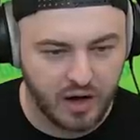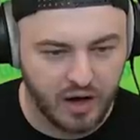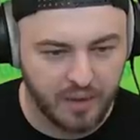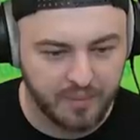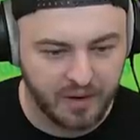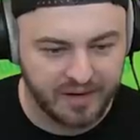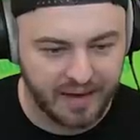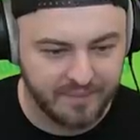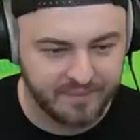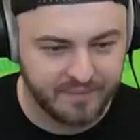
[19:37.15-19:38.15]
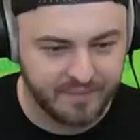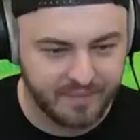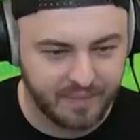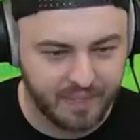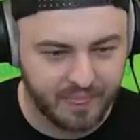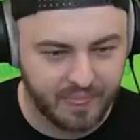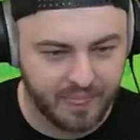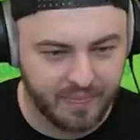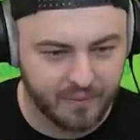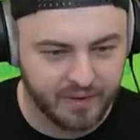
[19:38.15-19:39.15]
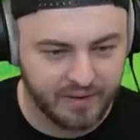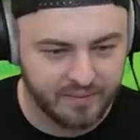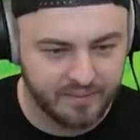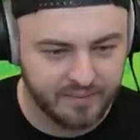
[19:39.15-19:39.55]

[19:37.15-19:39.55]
Um, okay. We're in.